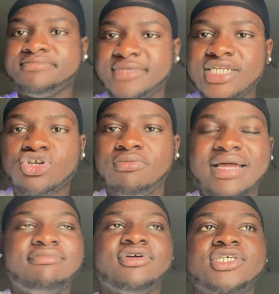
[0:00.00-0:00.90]
They're just gonna be
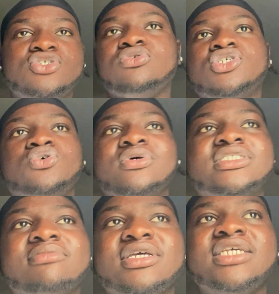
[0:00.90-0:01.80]
like, bro, this dude is doing
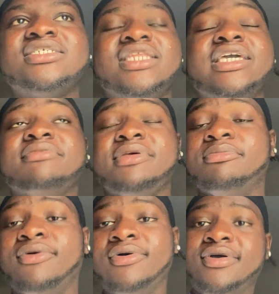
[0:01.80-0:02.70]
something. He's leading
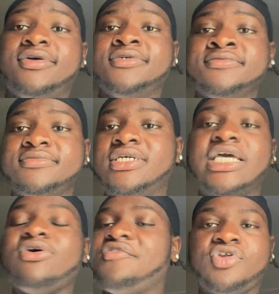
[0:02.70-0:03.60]
people.
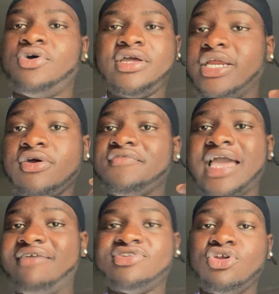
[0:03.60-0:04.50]
They don't even know. They don't even
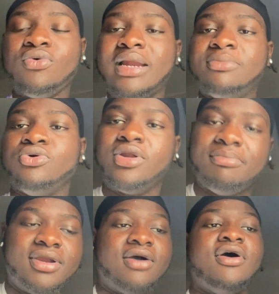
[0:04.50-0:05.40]
have to know what I'm doing.
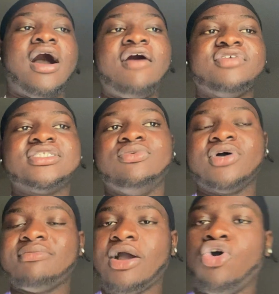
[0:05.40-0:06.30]
But uh, obviously,
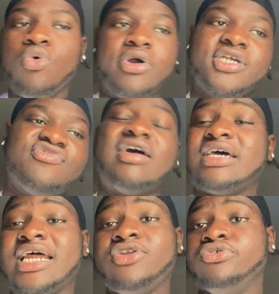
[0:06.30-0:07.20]
one of my coworkers found
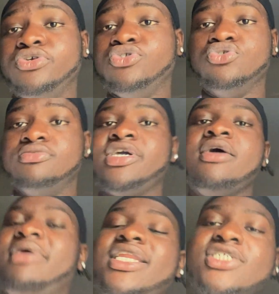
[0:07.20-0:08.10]
out I do YouTube,
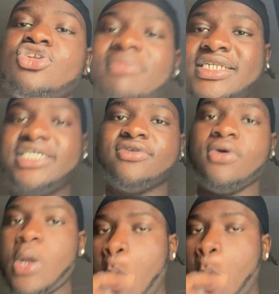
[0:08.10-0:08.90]
but he doesn't know my channel.